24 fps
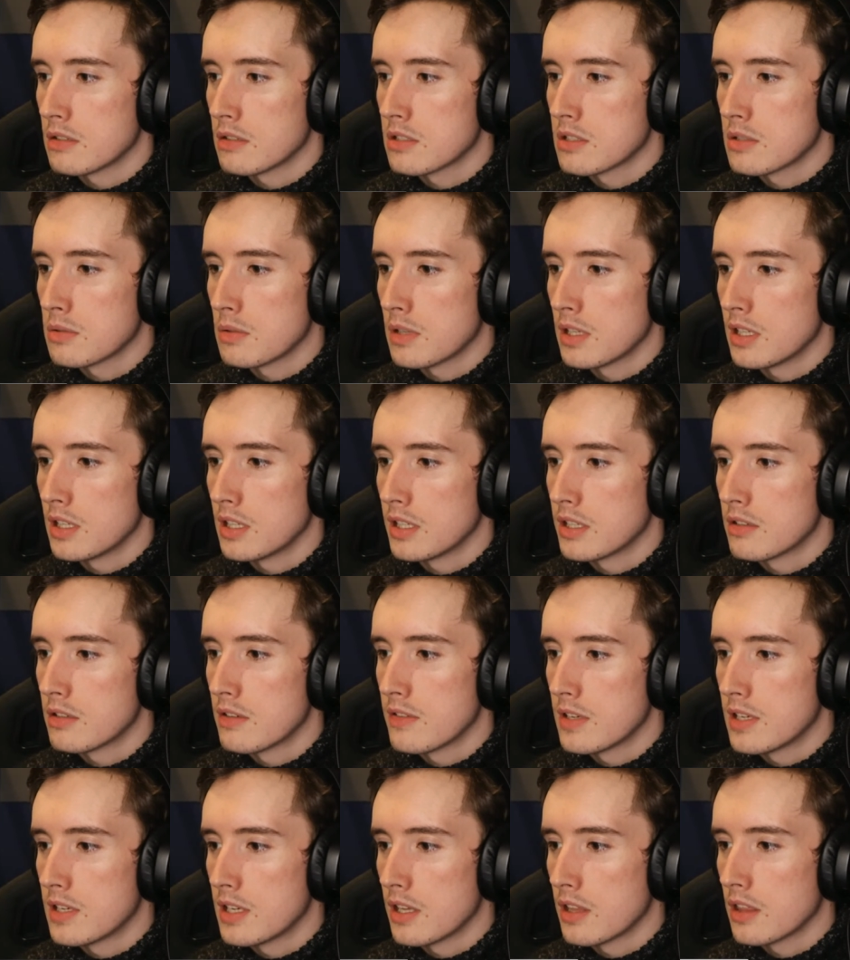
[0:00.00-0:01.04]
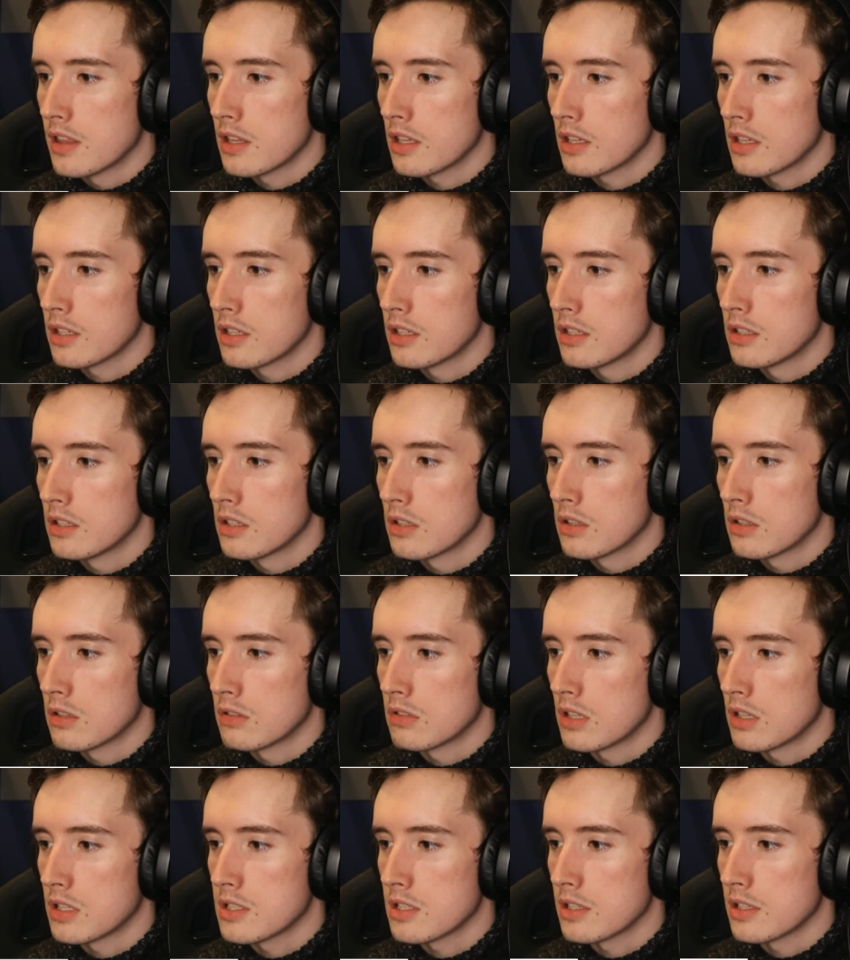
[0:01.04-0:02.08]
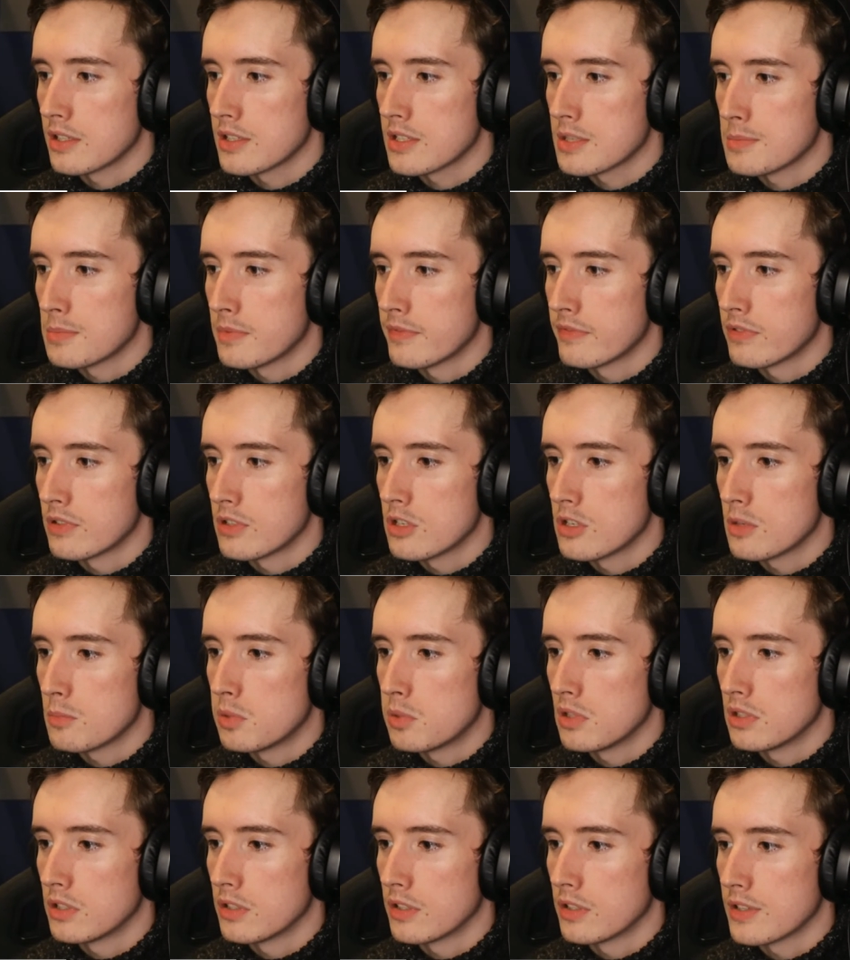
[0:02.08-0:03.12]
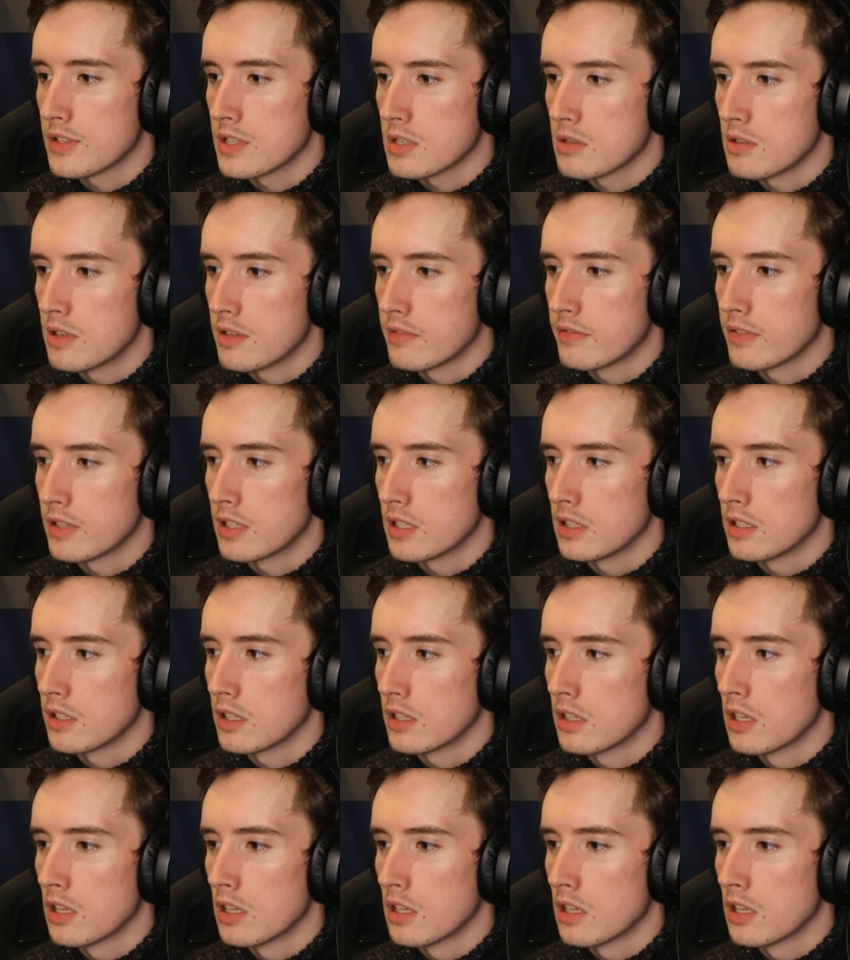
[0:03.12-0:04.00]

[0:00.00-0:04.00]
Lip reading: a tweet later in the day thanking and congratulating someone for a job well done? It's a great feeling.